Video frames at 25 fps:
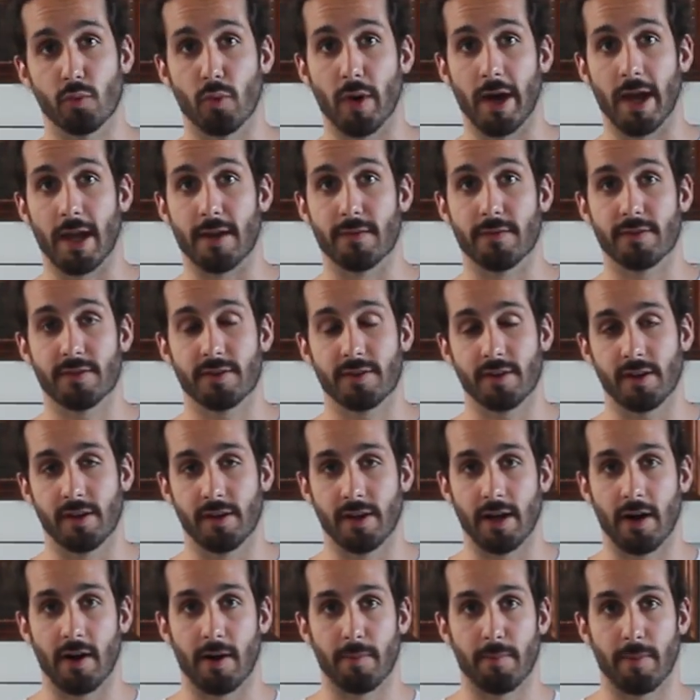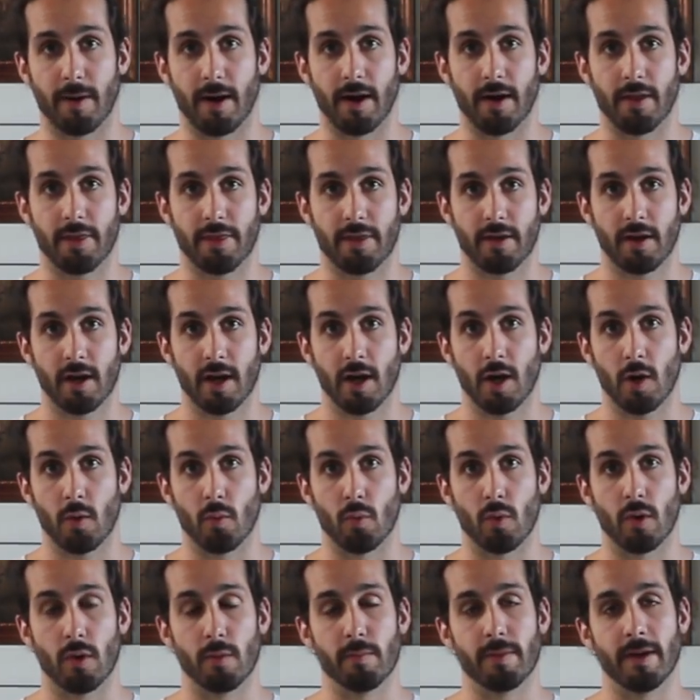waves in our path,
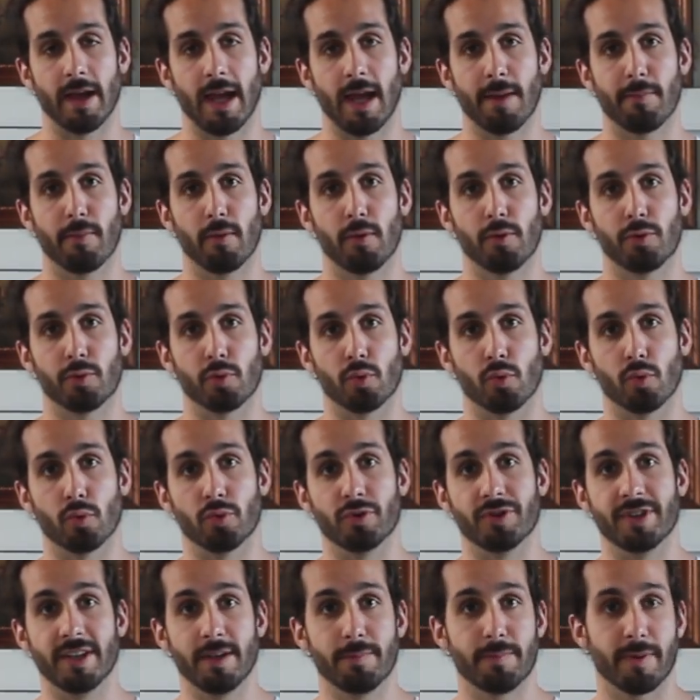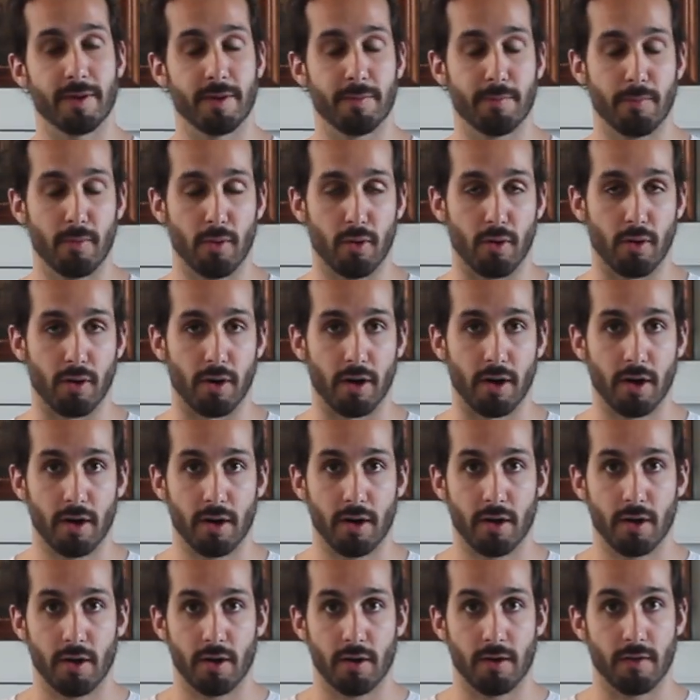we will be able to deepen more,
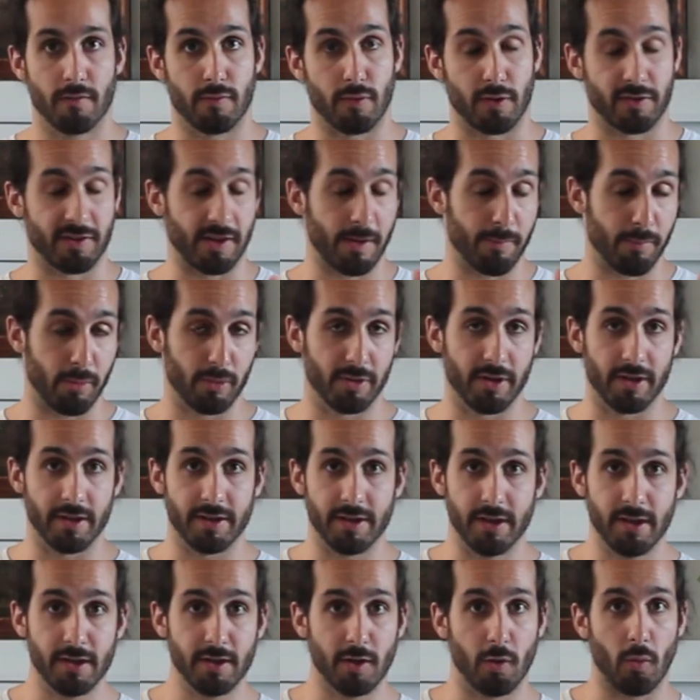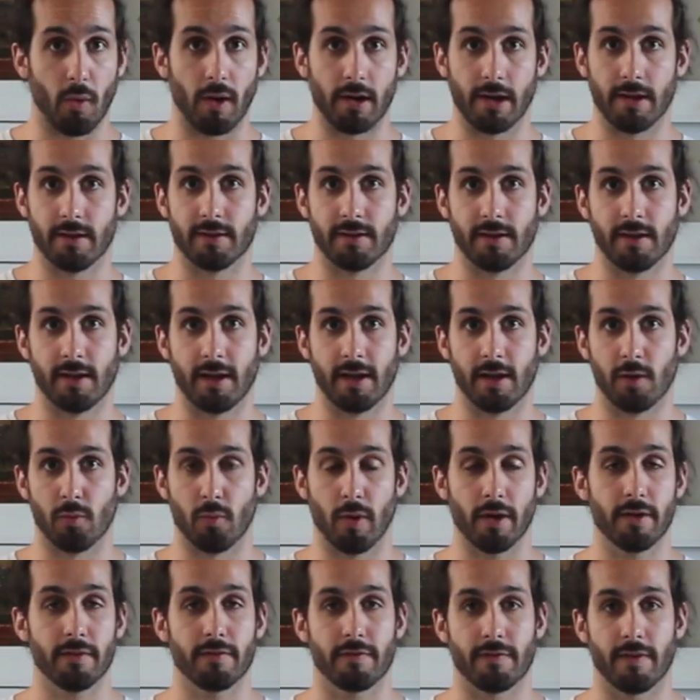for example, the yin quality in
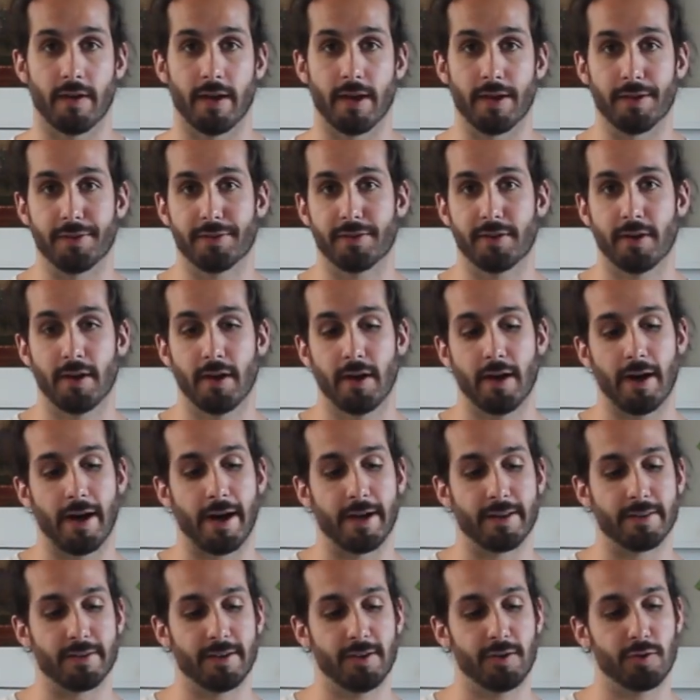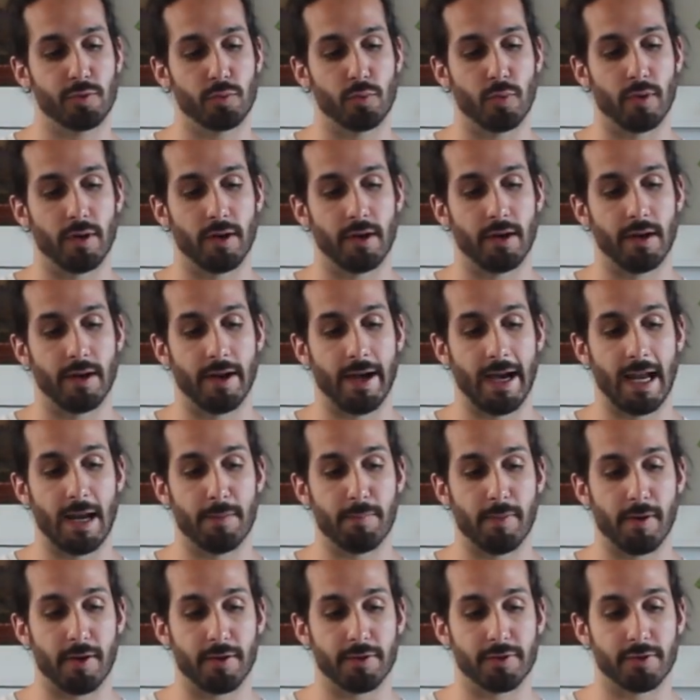one phase, and this will
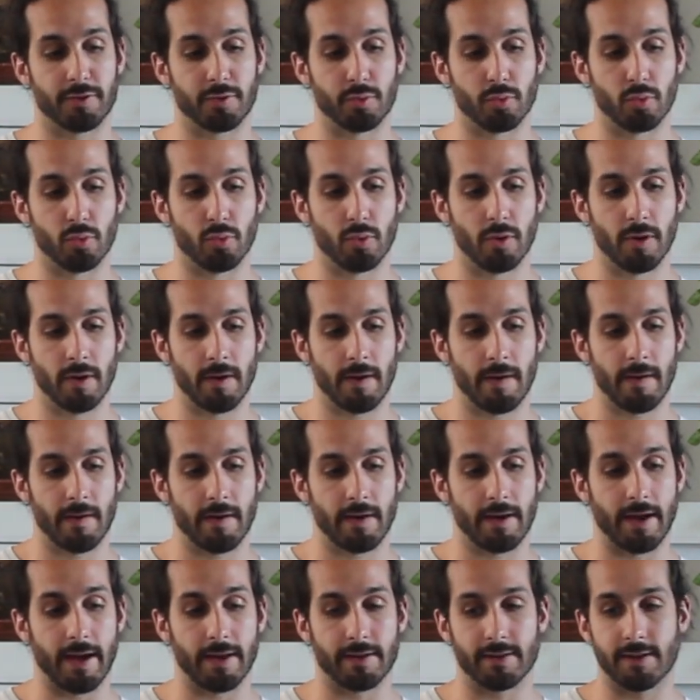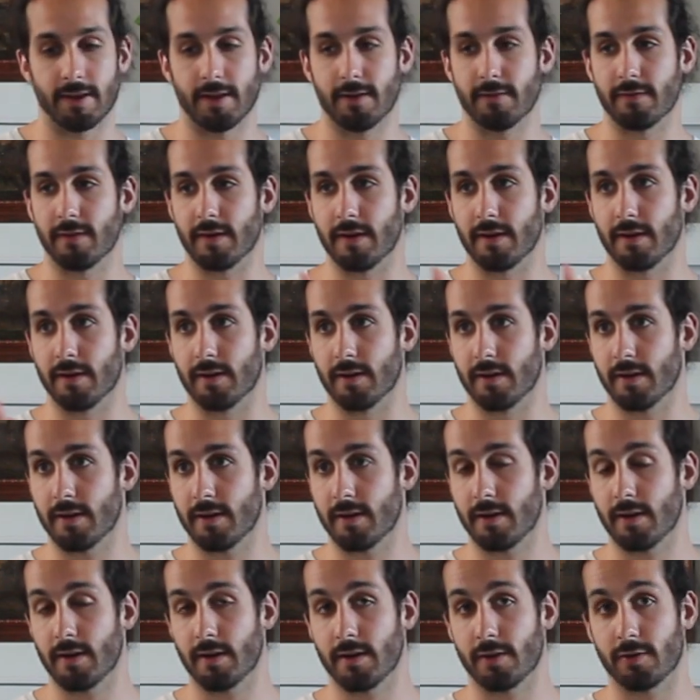help us to get even
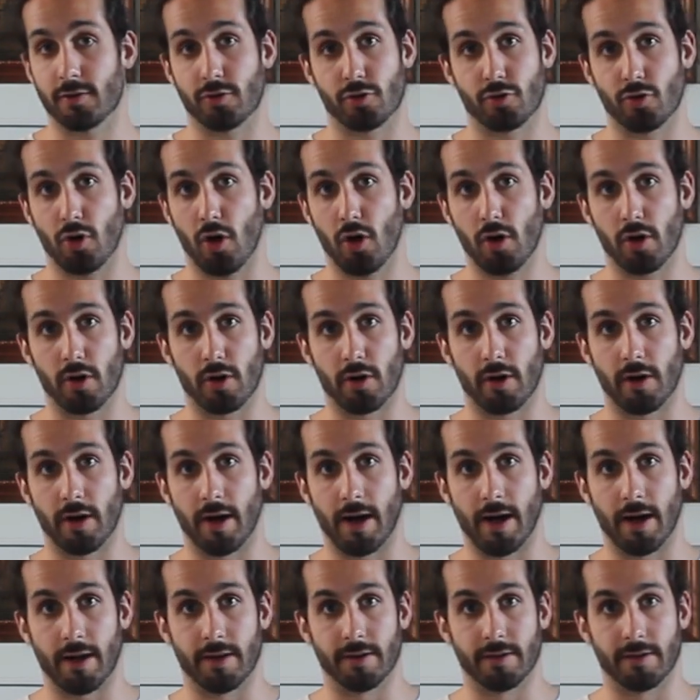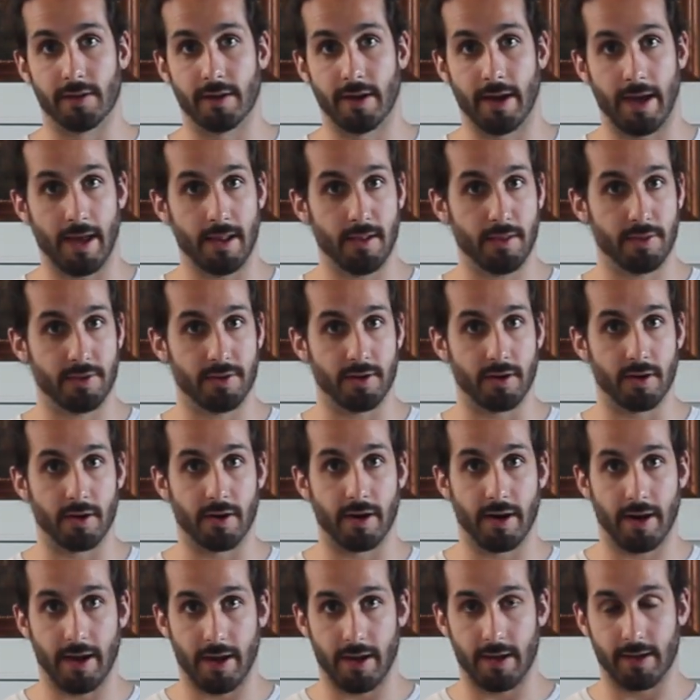stronger and
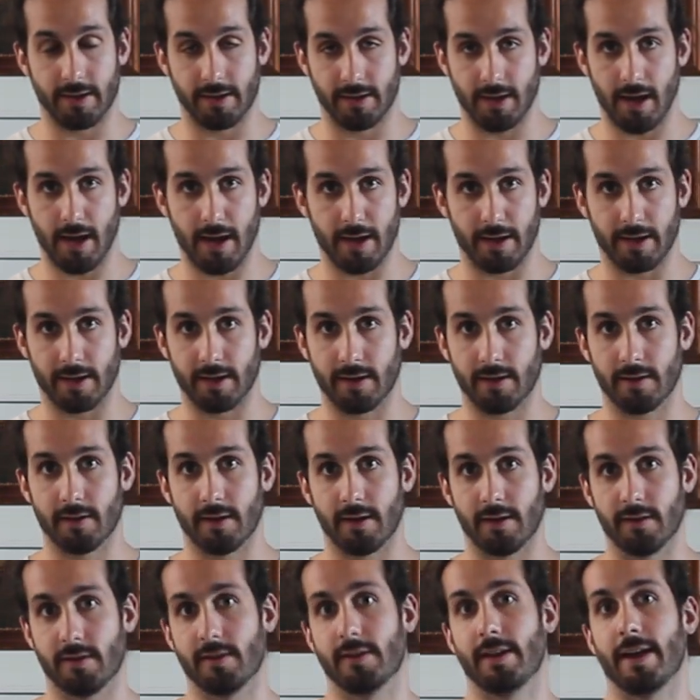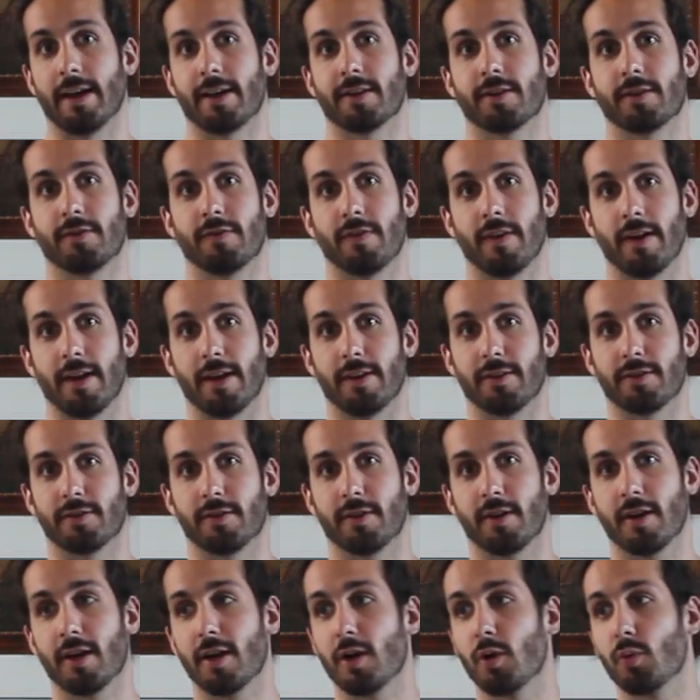healthier yang in the next
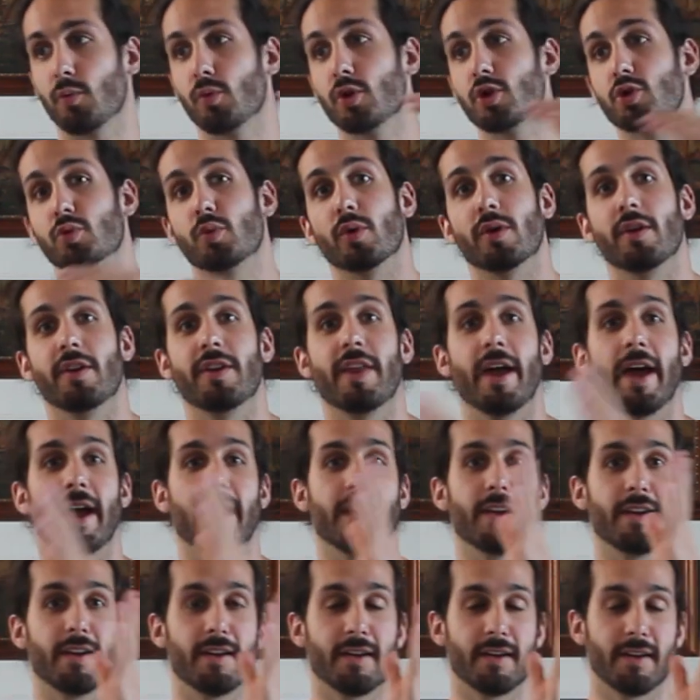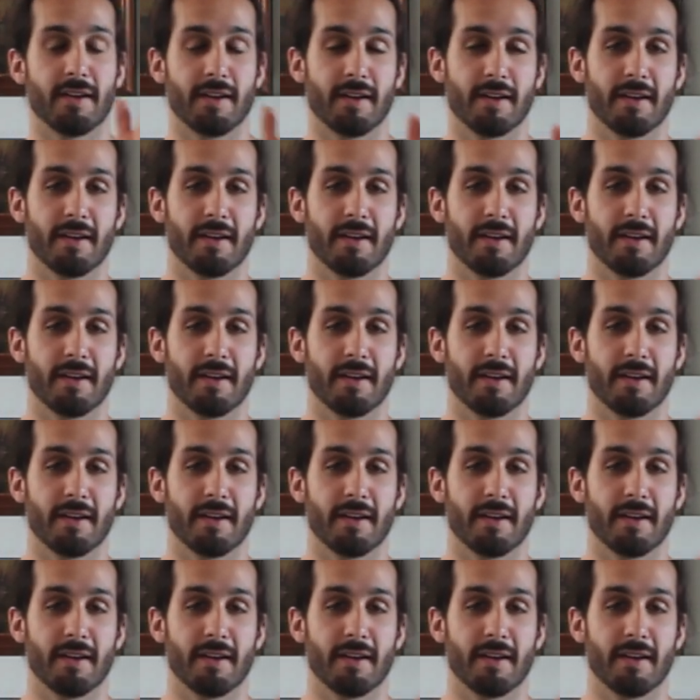phase, which will then